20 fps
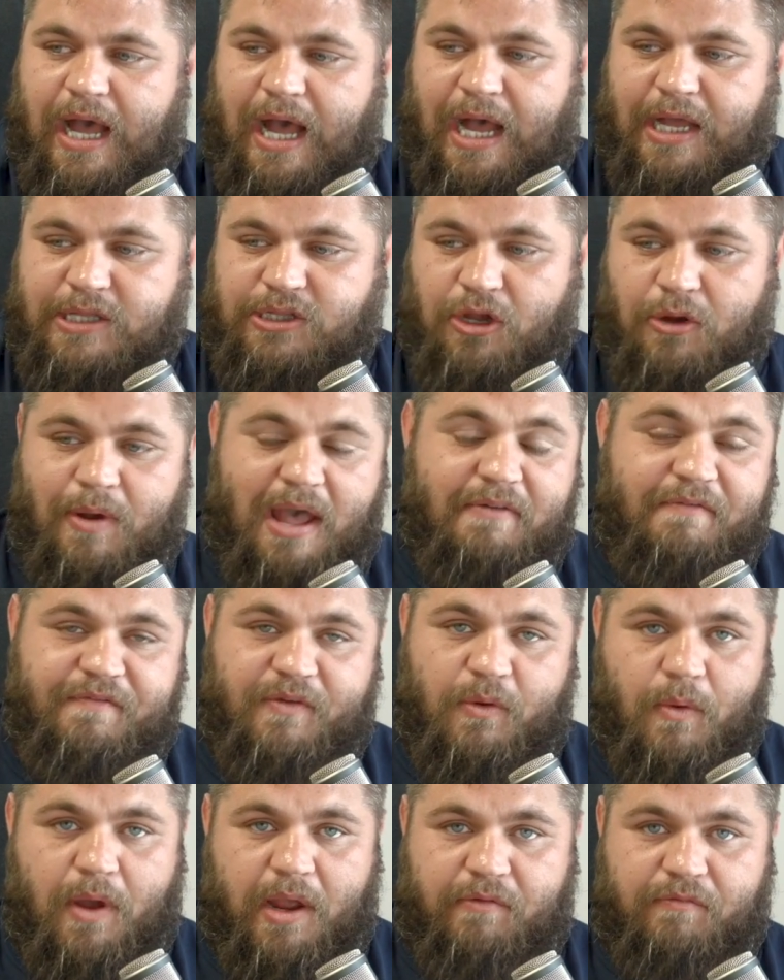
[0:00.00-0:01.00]
I don't envy
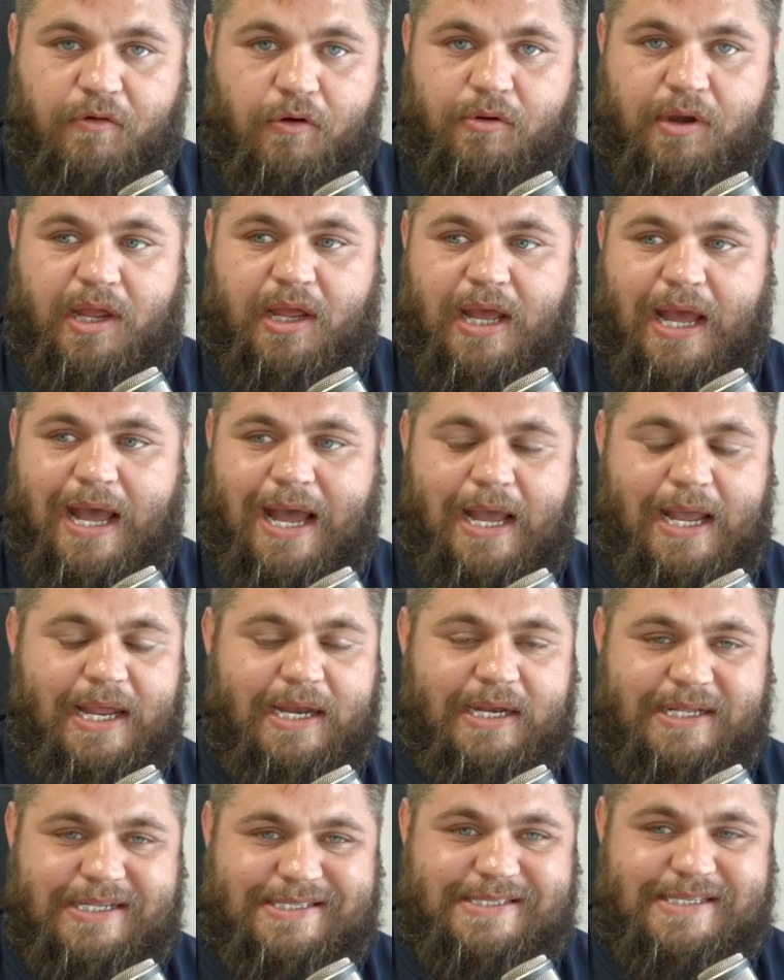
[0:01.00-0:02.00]
Wayne Rooney
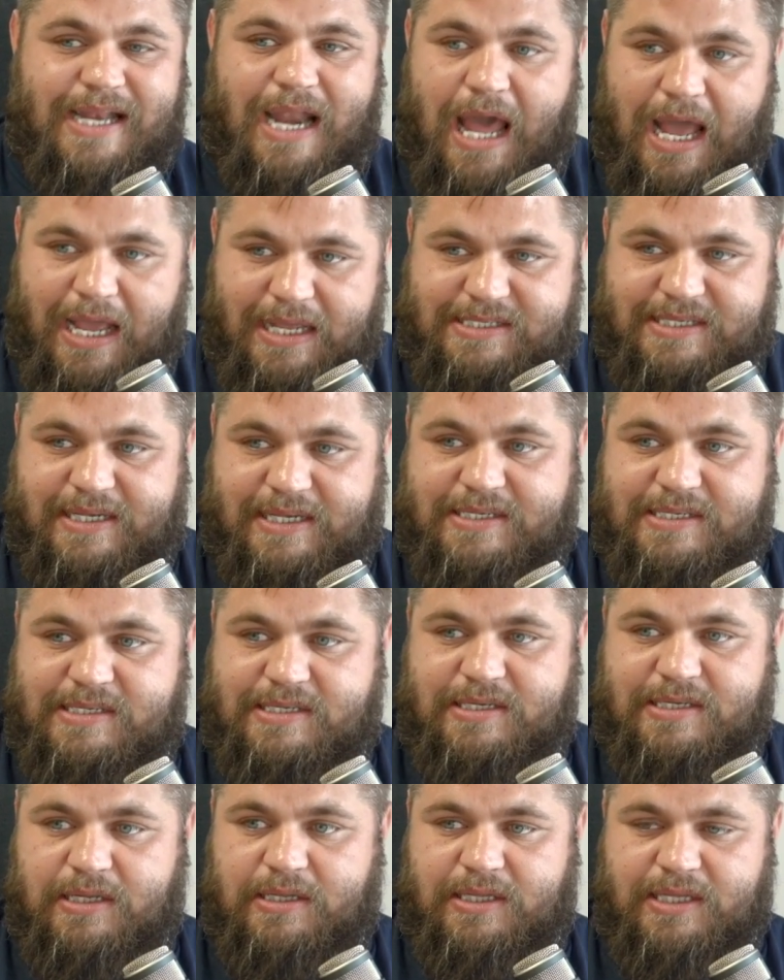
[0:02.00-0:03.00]
in the
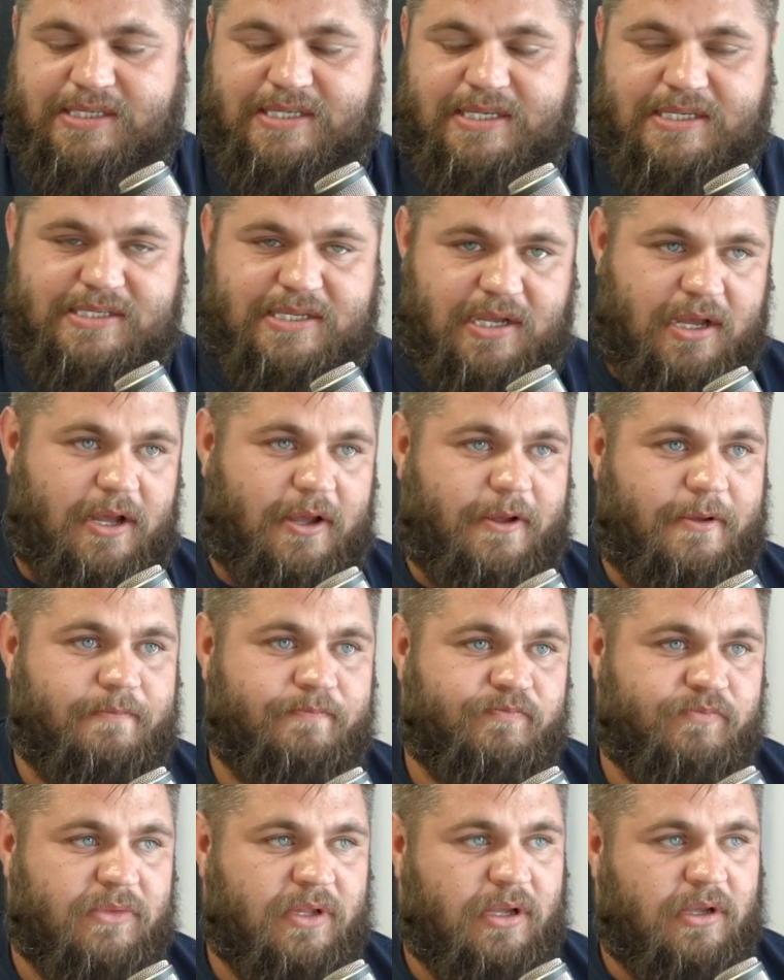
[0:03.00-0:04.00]
slightest. This is a...
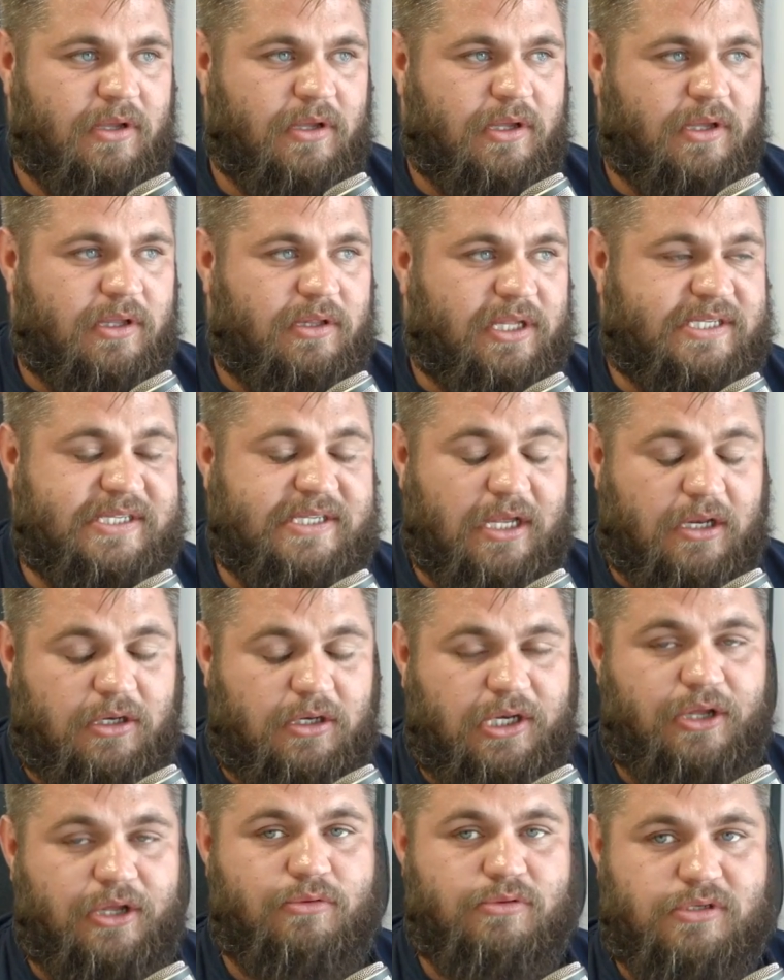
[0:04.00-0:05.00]
this is a
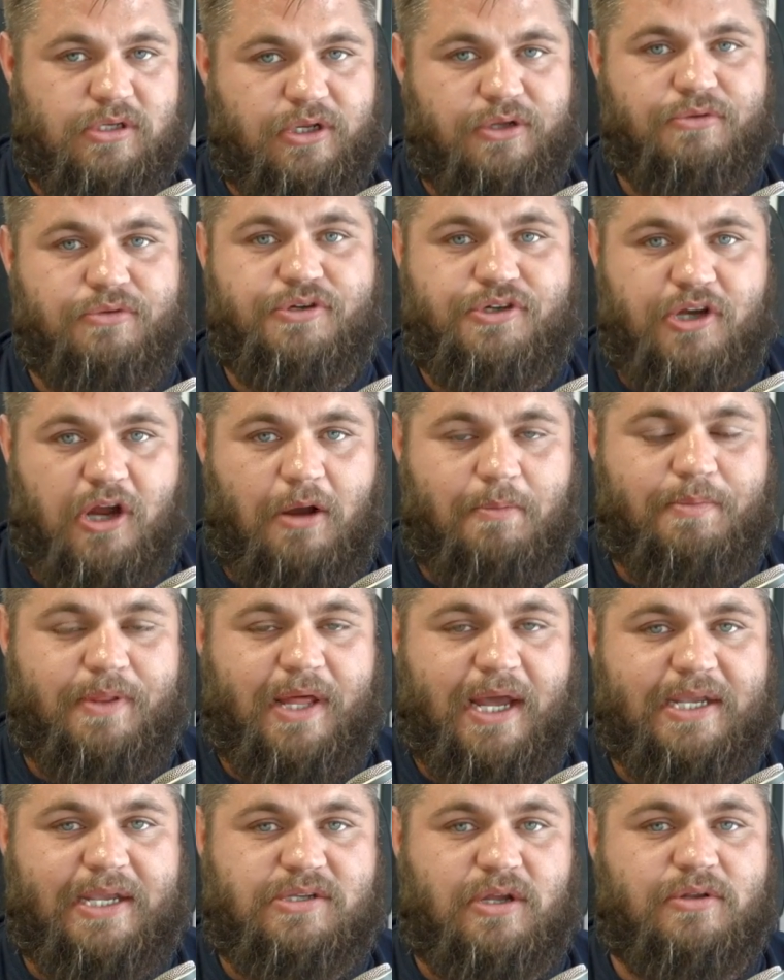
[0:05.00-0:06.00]
lose-lose job
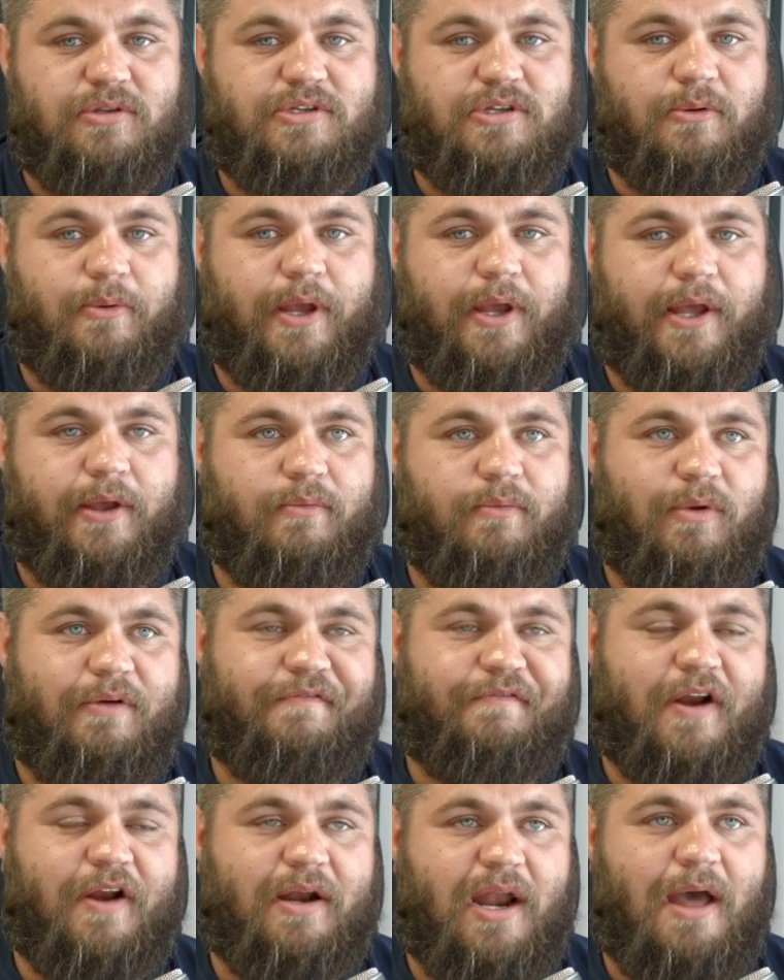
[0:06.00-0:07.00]
that he's onto here. When
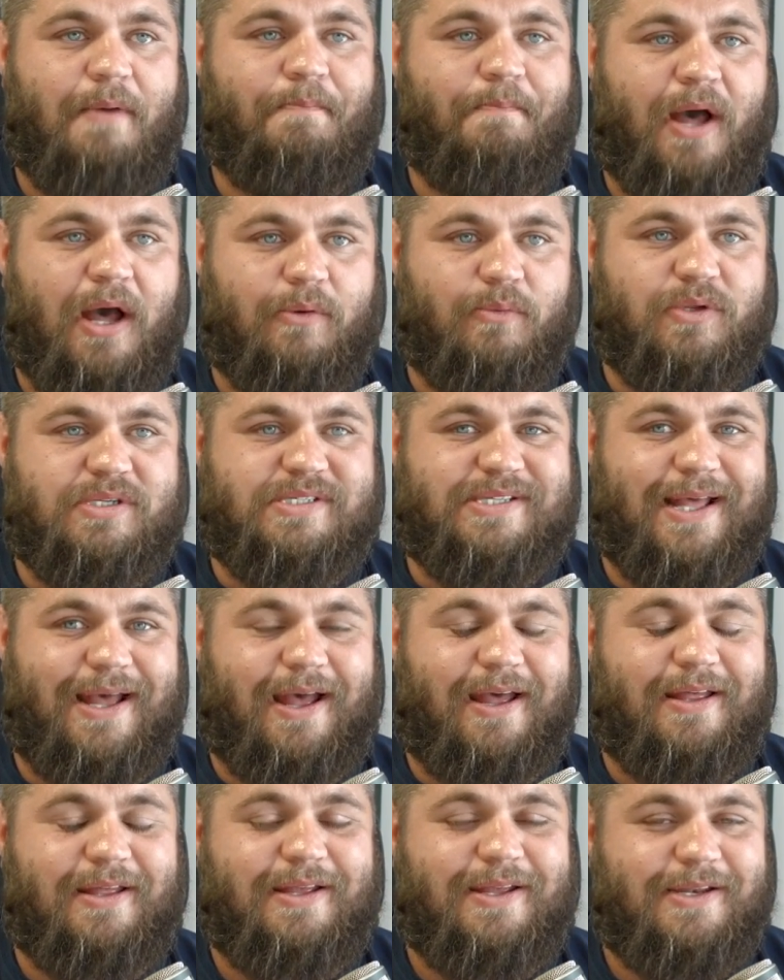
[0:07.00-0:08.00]
Frank Lampard was
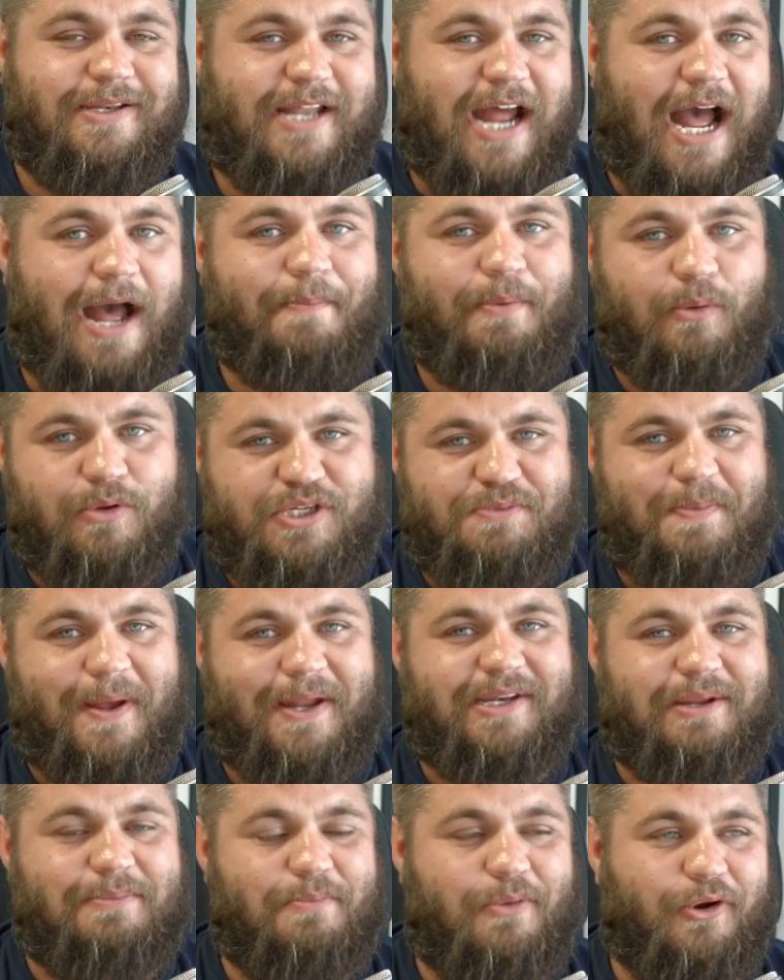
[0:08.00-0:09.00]
there, Derby were
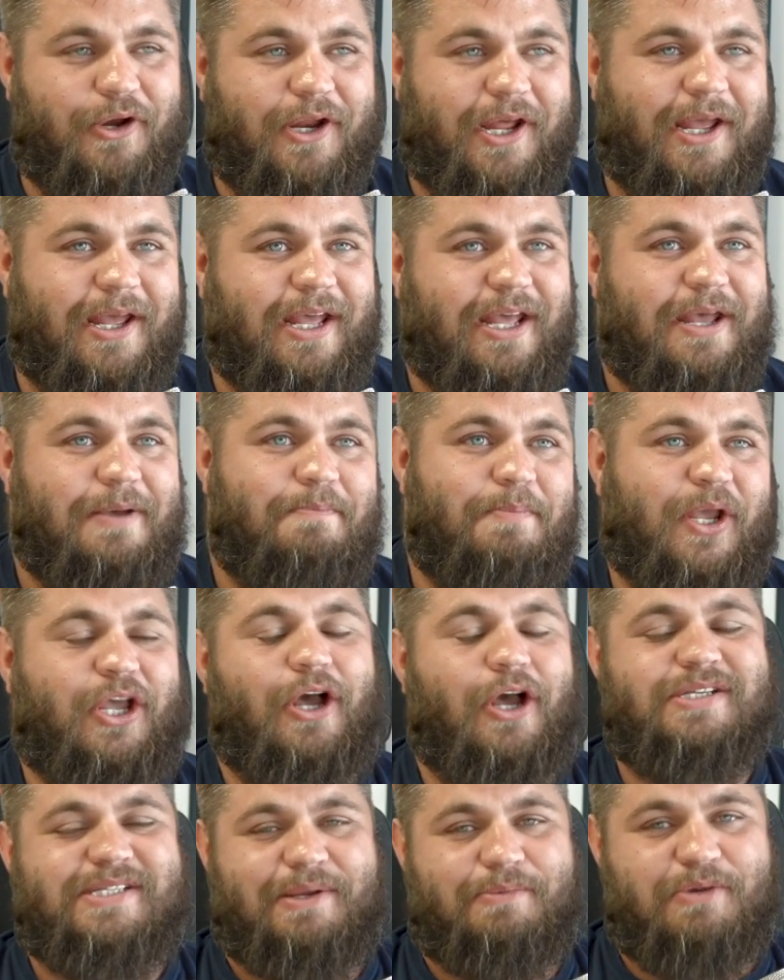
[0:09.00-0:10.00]
spending money.
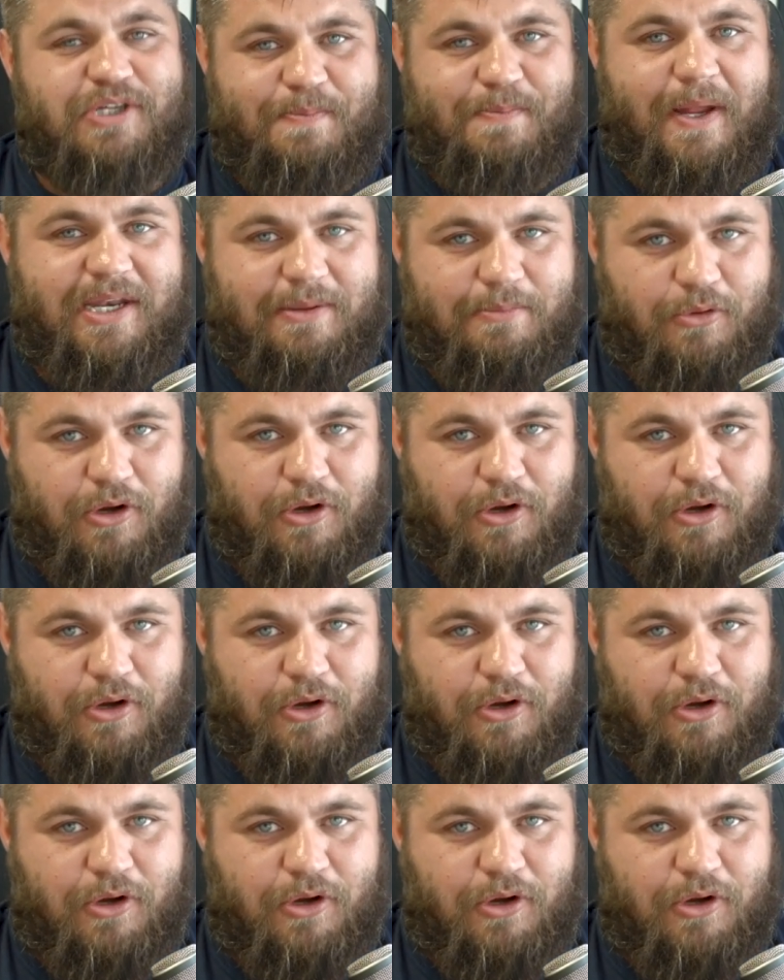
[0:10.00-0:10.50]
Because they were spending